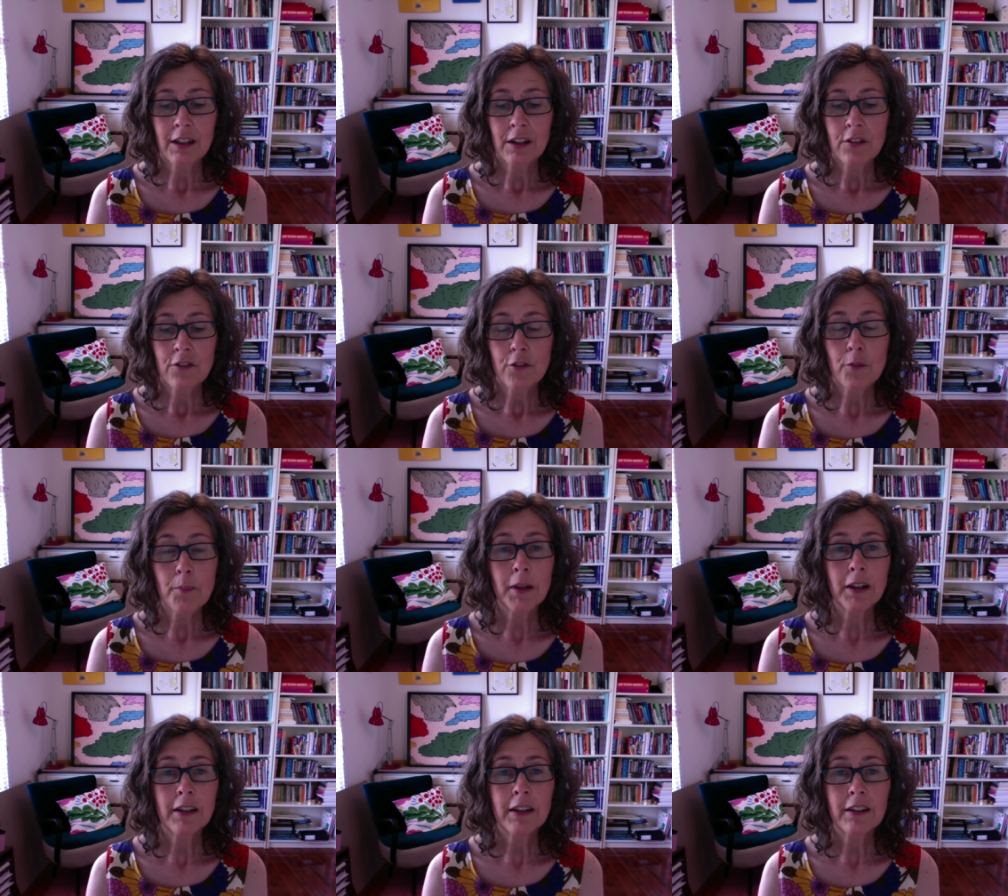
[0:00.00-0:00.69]

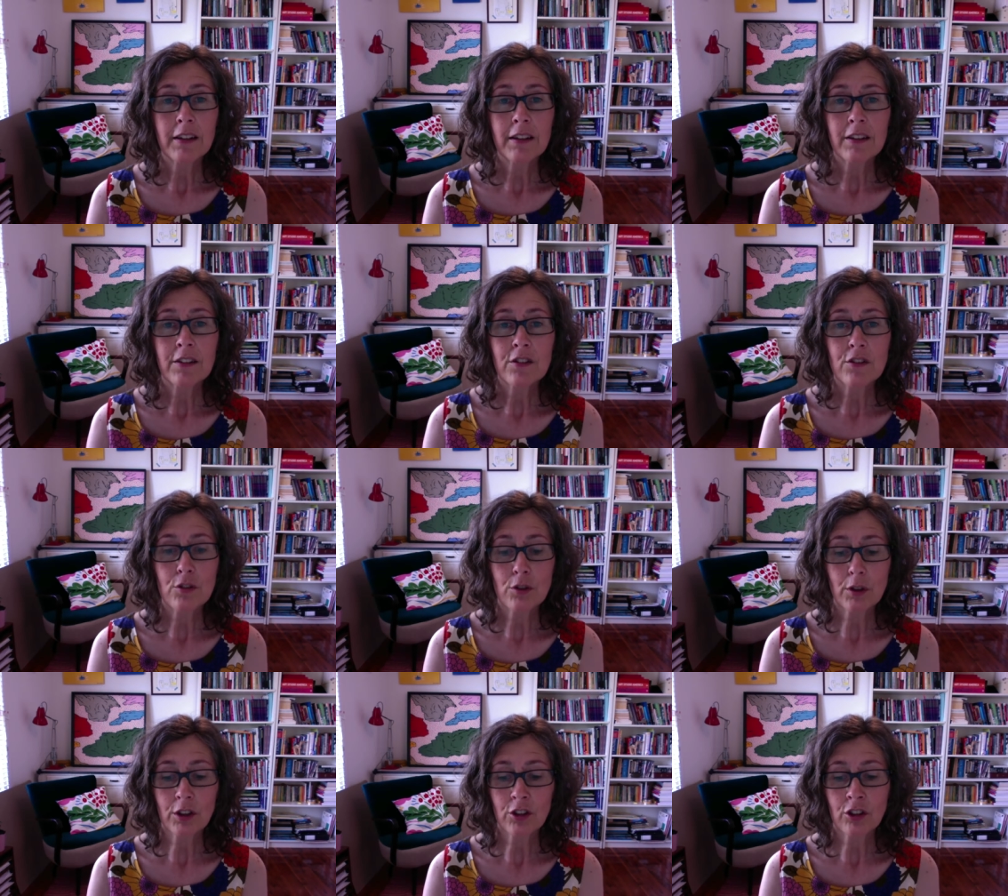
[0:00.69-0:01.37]
familiar
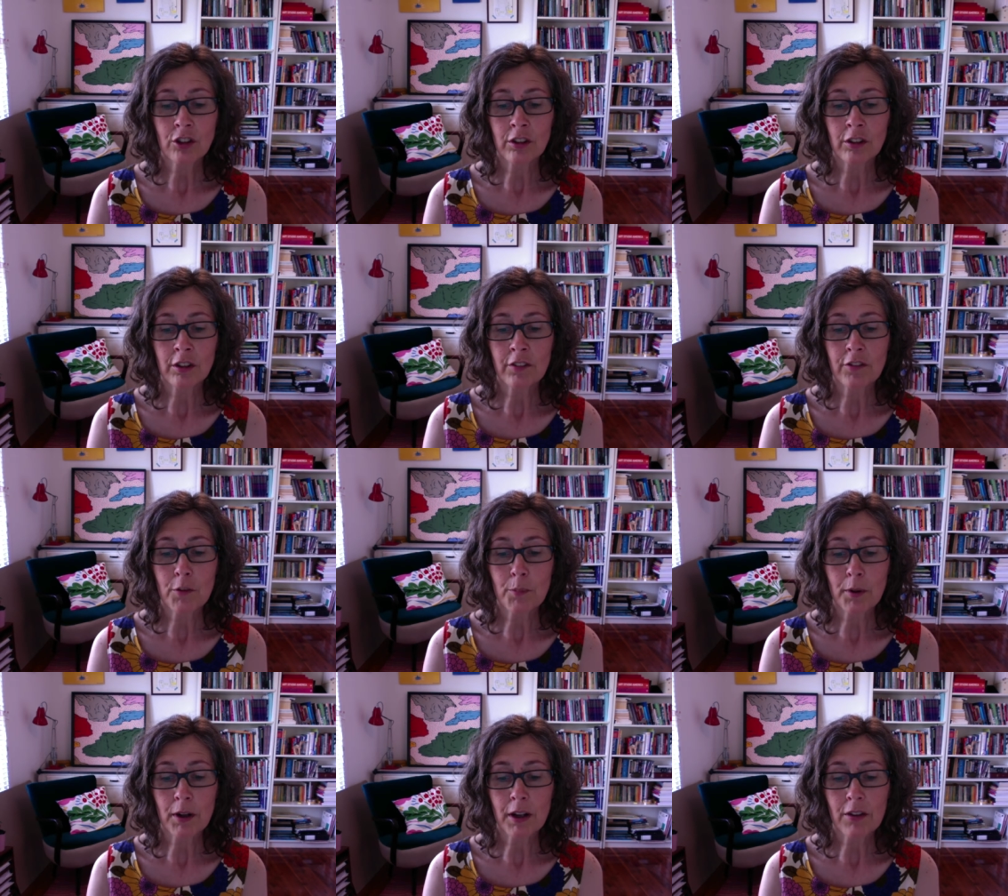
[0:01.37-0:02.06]
constriction of the
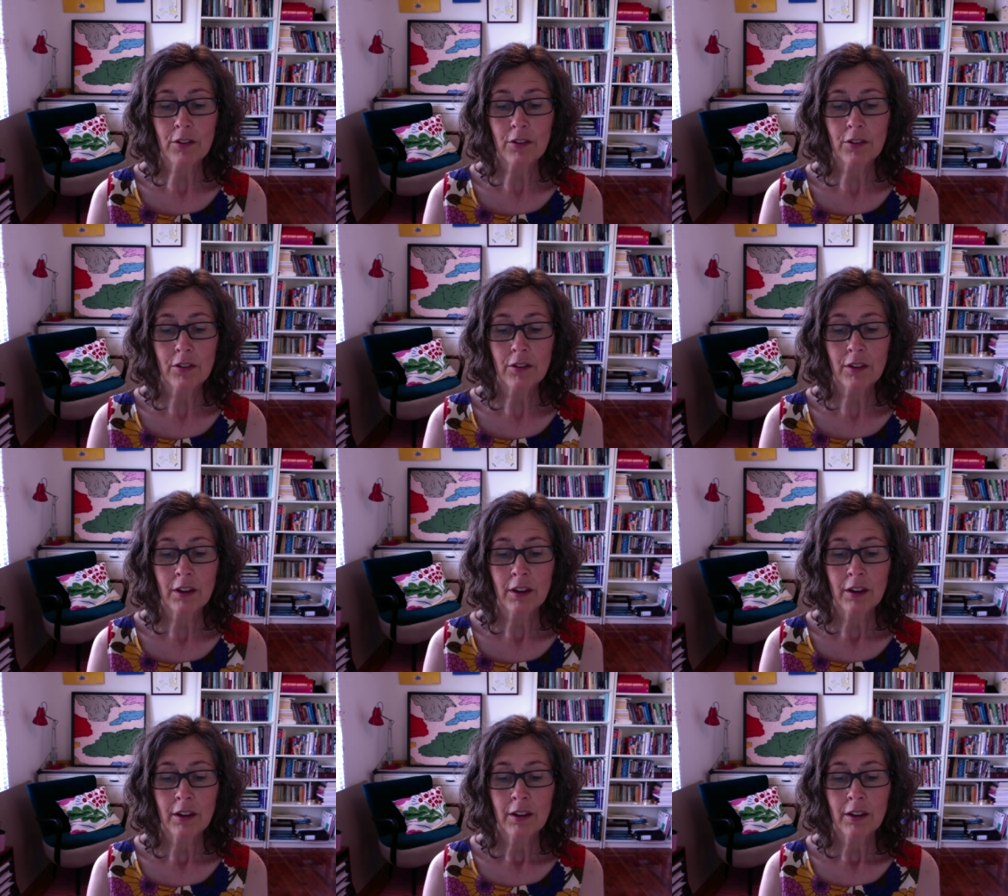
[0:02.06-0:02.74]
breath
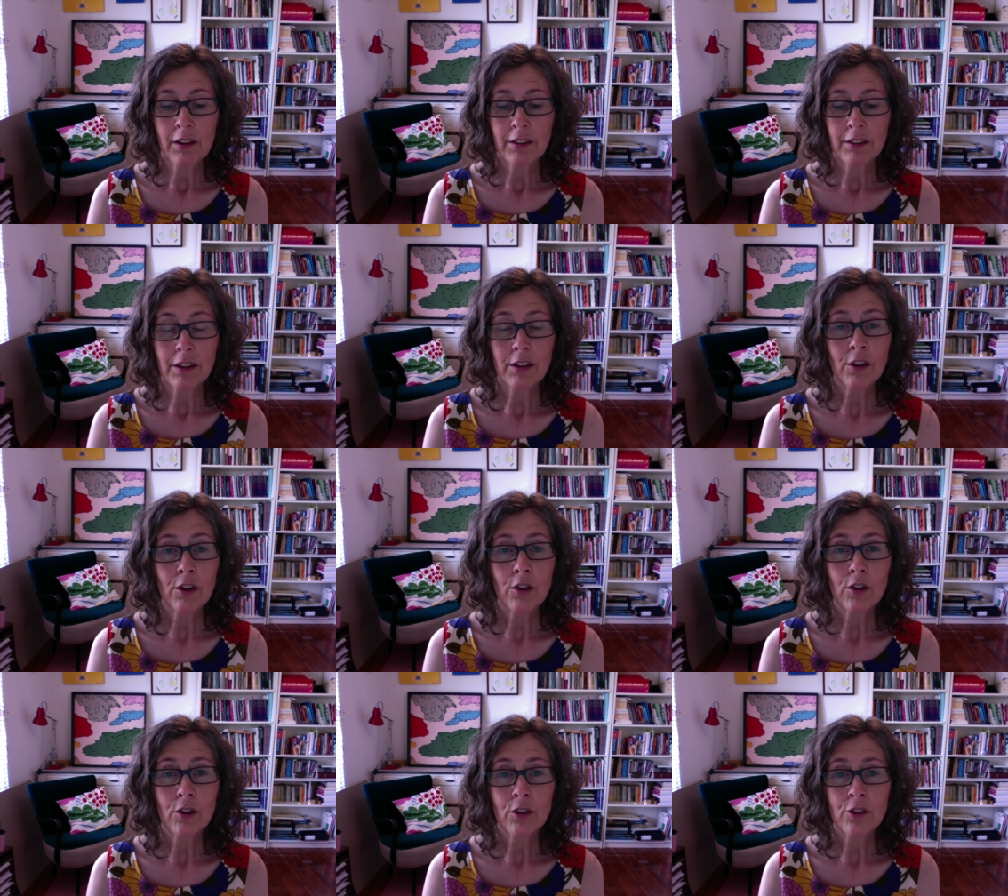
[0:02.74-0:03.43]
that
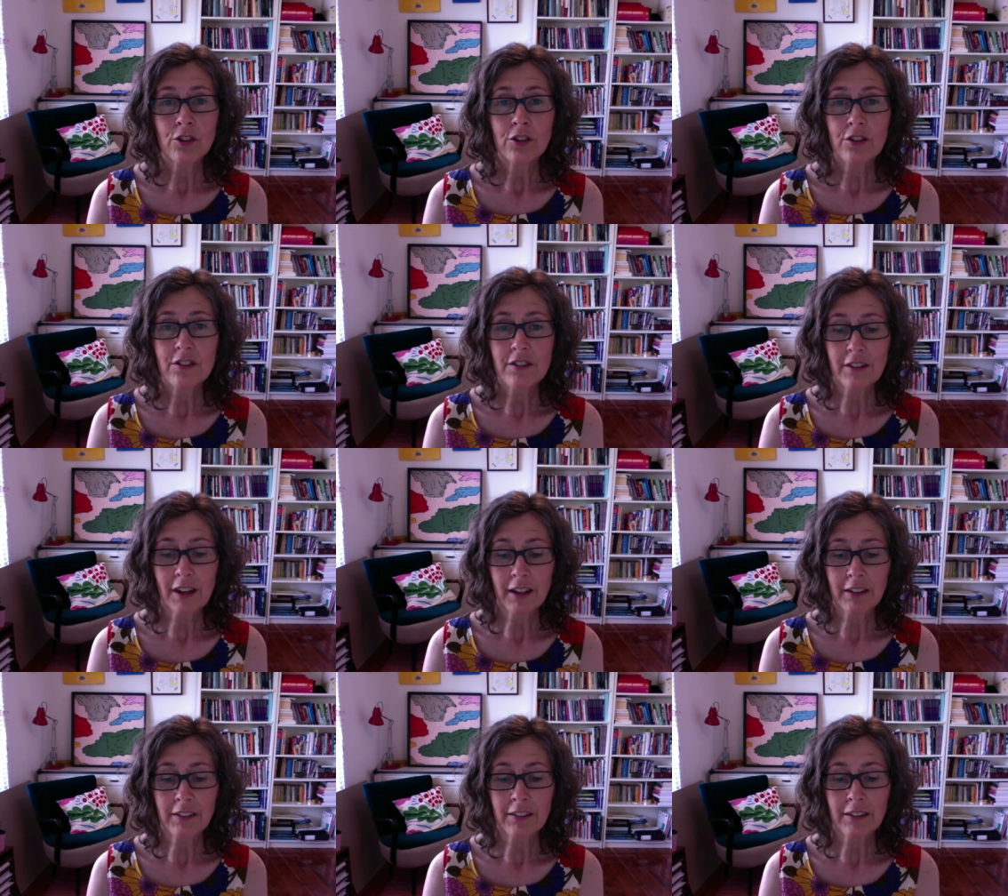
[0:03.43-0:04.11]
no conscious
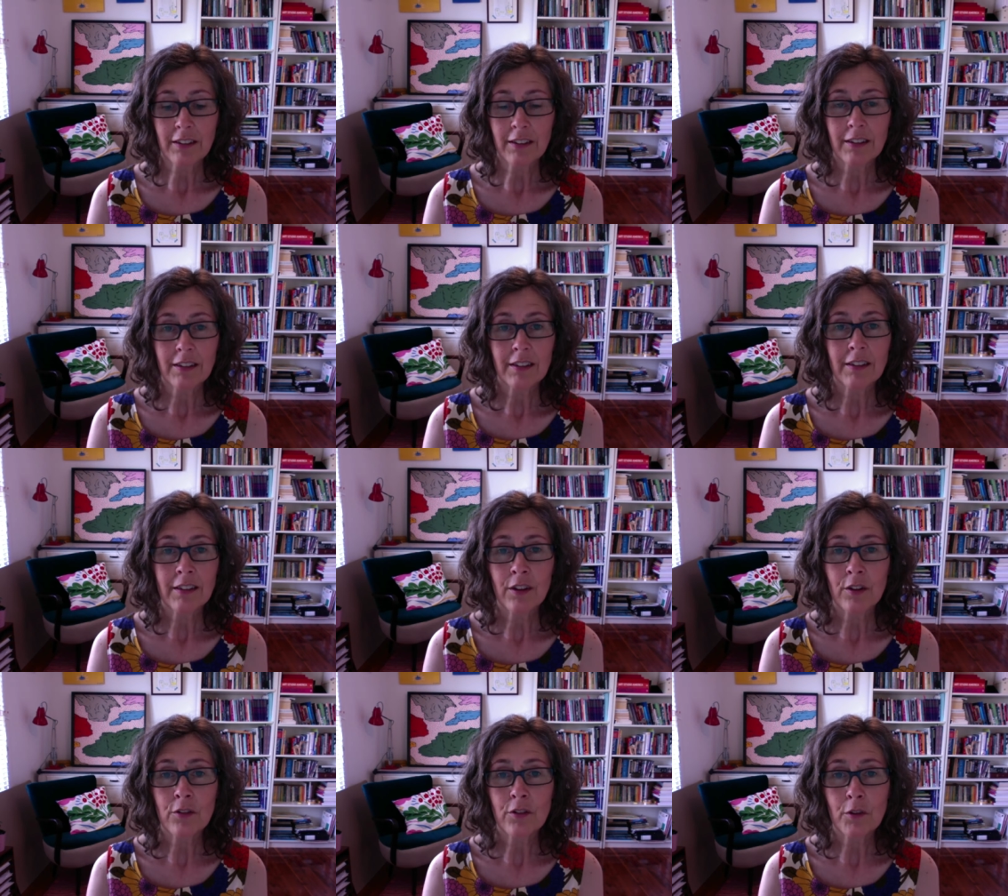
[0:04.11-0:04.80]
tactic can
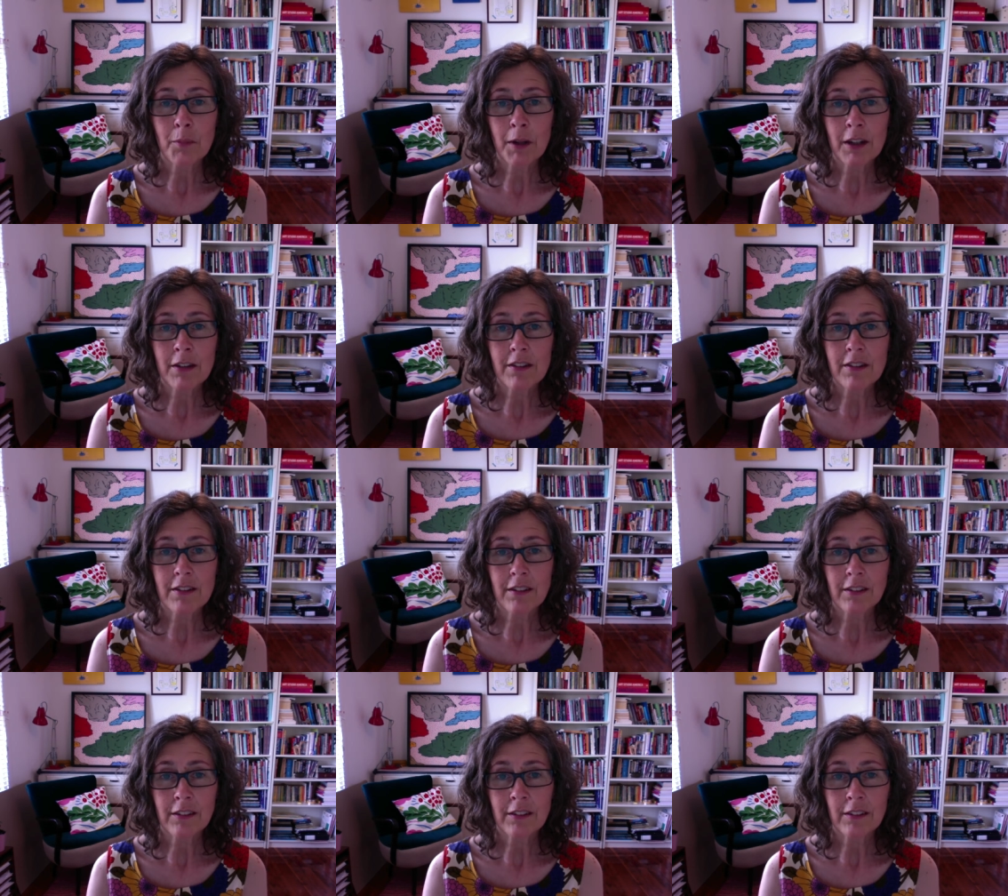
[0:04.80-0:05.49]

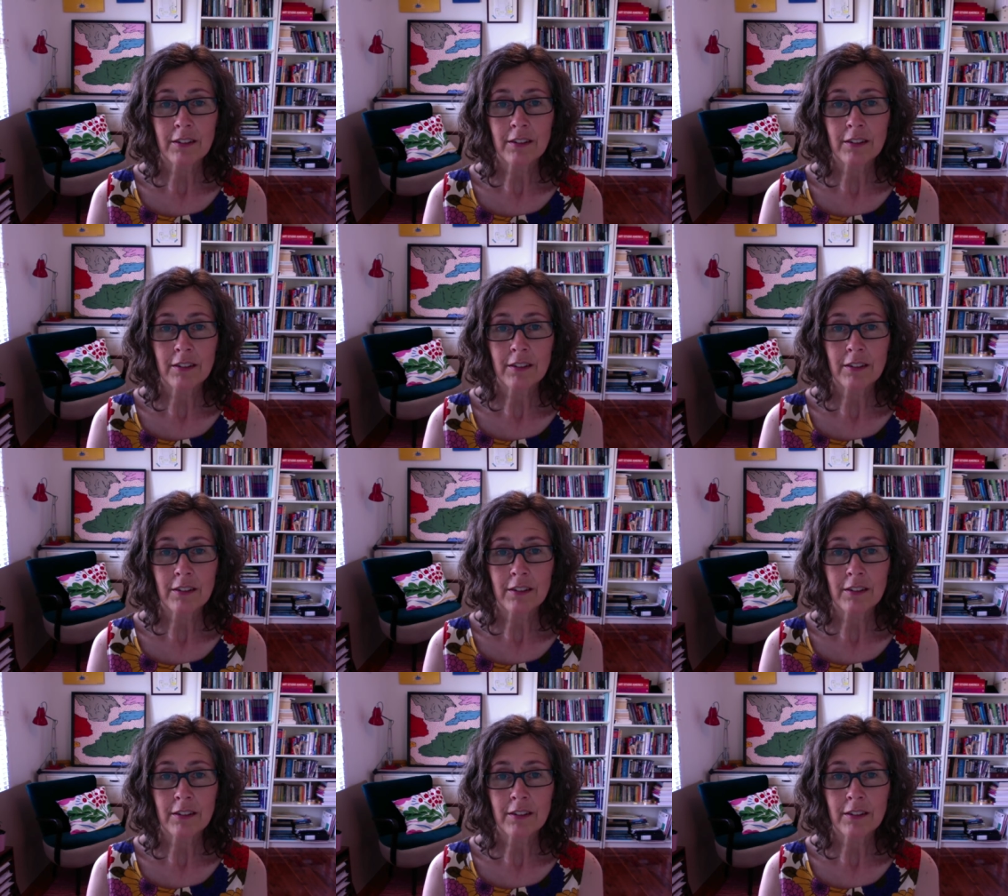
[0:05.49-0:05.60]
overmaster.